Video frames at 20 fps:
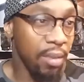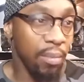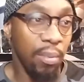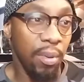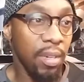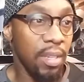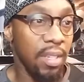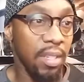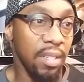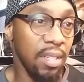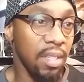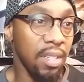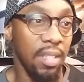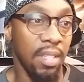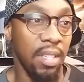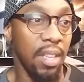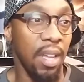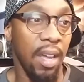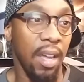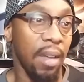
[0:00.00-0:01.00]
We're gonna
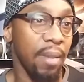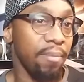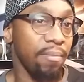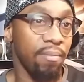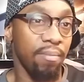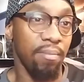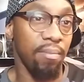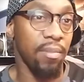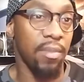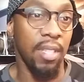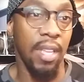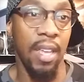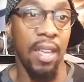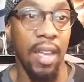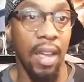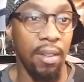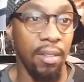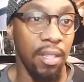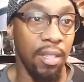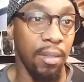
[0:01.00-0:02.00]
just
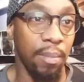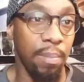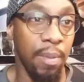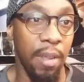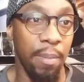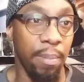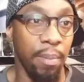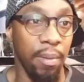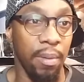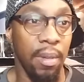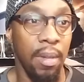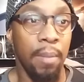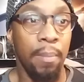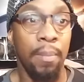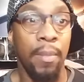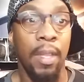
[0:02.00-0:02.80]
take out these people."